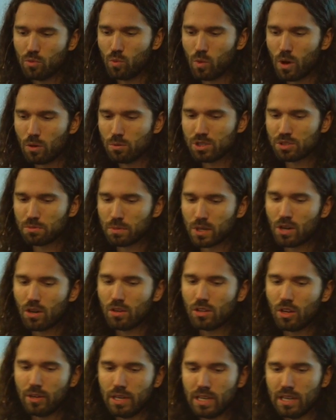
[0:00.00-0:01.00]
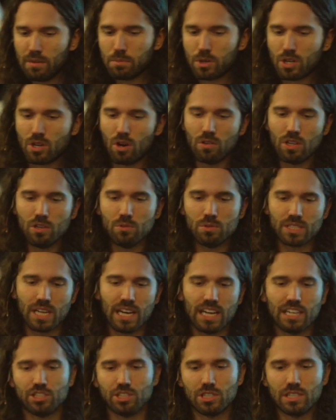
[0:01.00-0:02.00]
what was Makolo eating? Makolo was
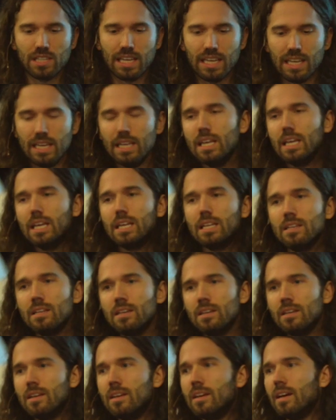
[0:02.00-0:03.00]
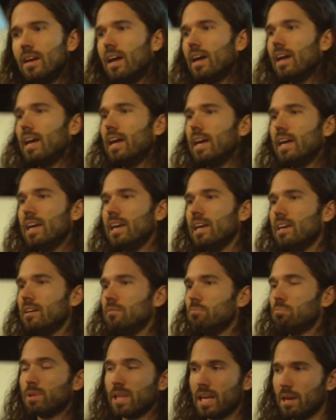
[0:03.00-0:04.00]
actually eating a
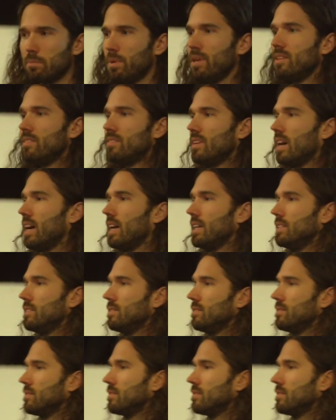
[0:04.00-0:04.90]
plant-based diet,